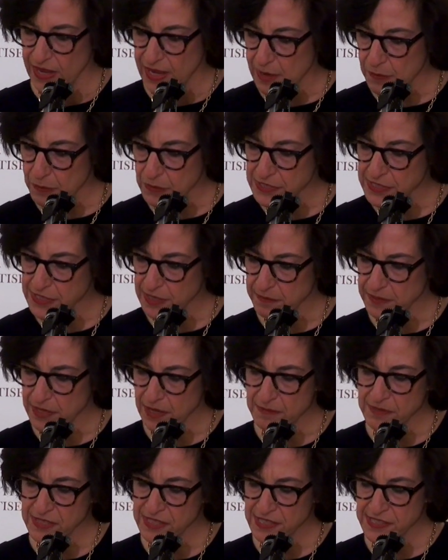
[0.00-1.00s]
It was
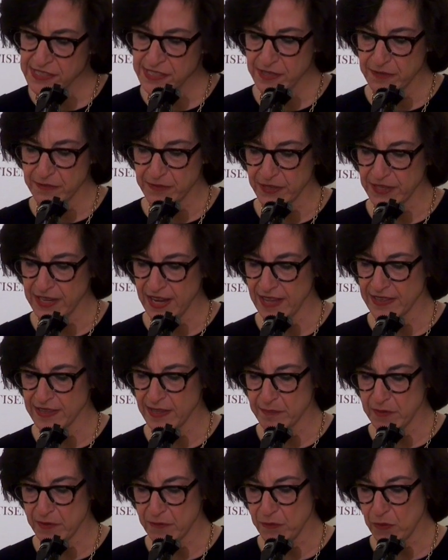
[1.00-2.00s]
sometimes easy to forget
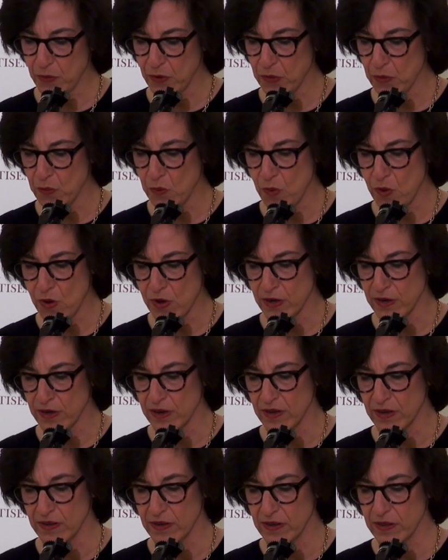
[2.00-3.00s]
that before the
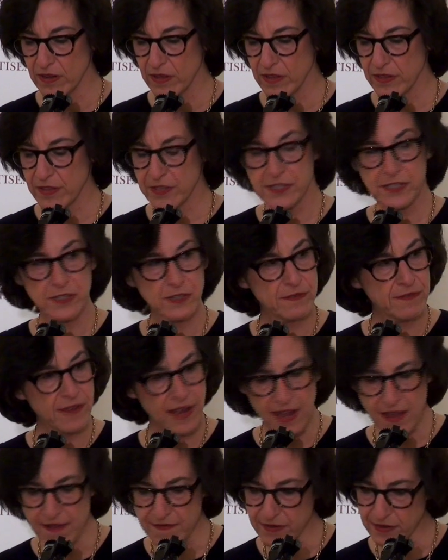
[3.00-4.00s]
war, the
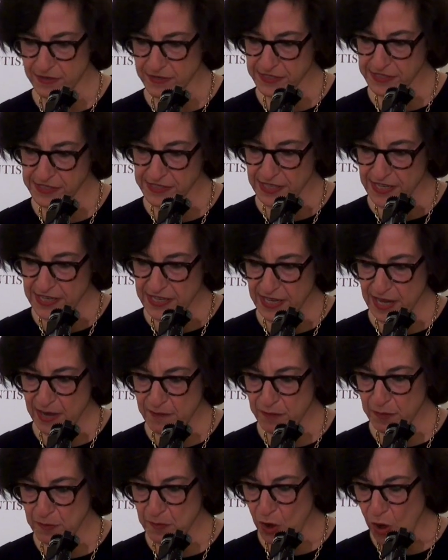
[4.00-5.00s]
survivors
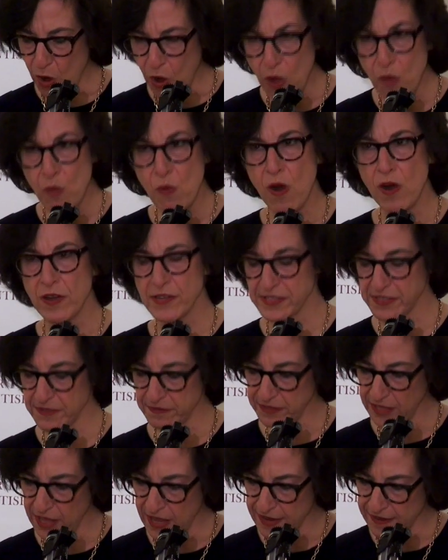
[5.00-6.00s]
came from all walks
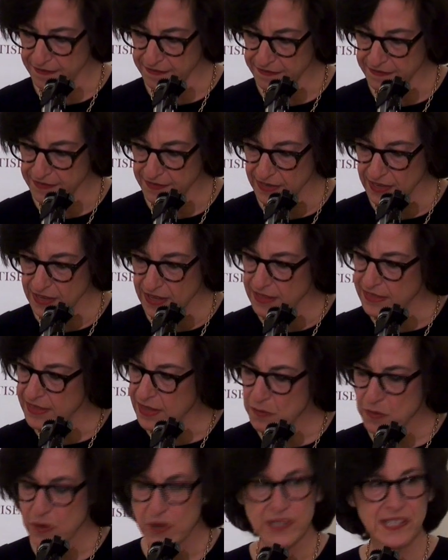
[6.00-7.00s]
of life.
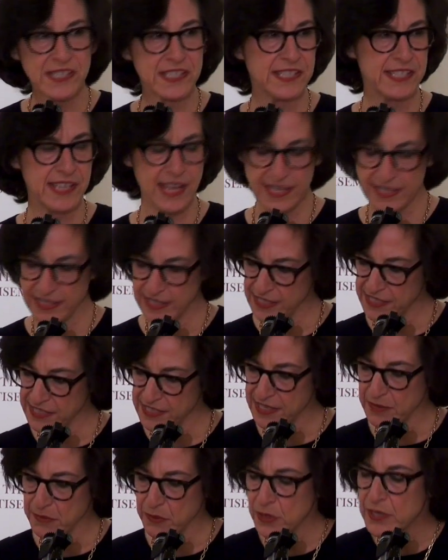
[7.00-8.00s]
They weren't
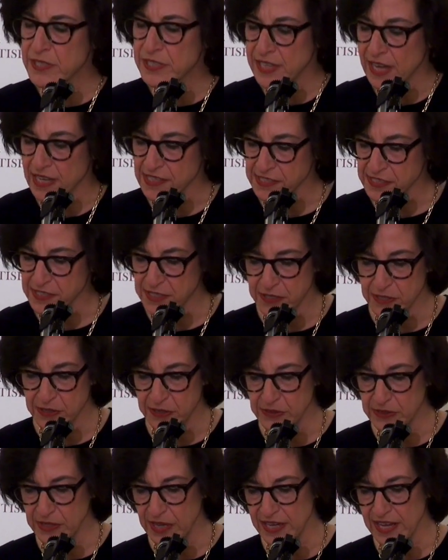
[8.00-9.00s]
stateless, they weren't
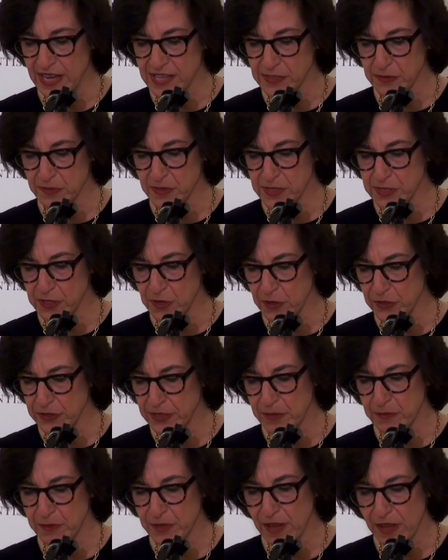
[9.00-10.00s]
destitute, and as a
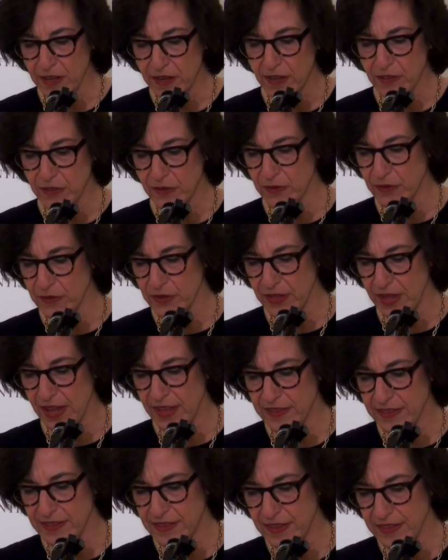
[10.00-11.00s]
result, they were not on
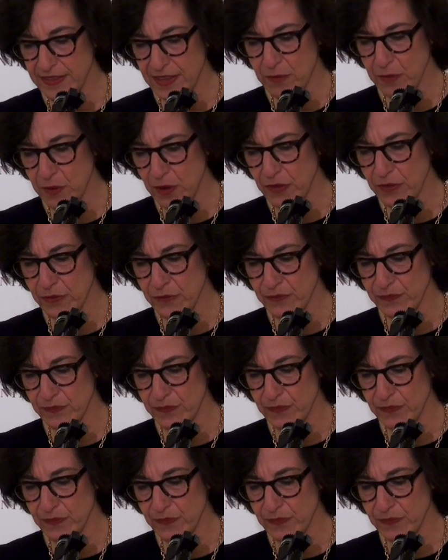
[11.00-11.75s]
the